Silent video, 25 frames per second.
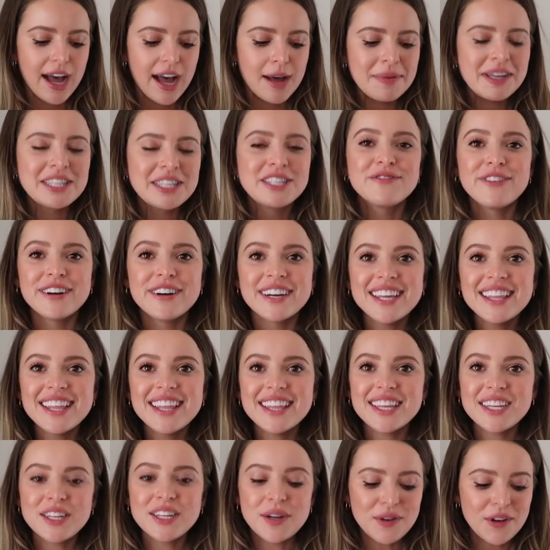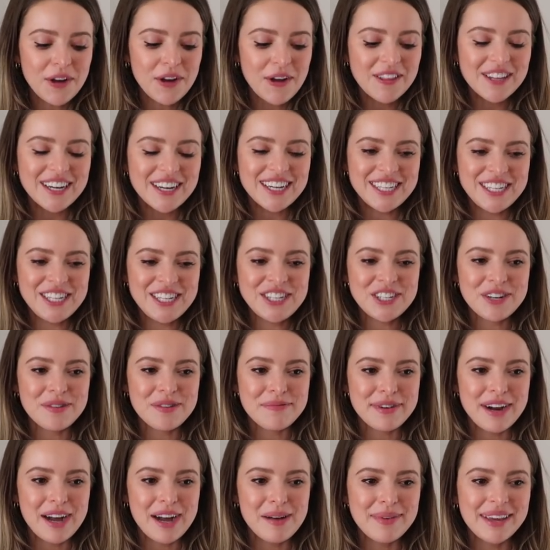Um, it's funny that they don't call it a
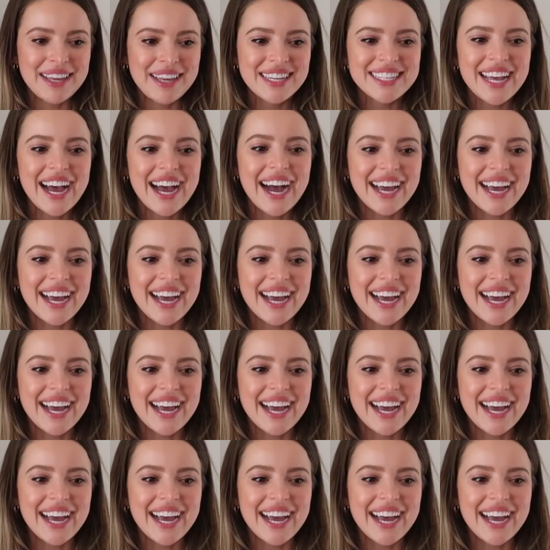t-shirt bra because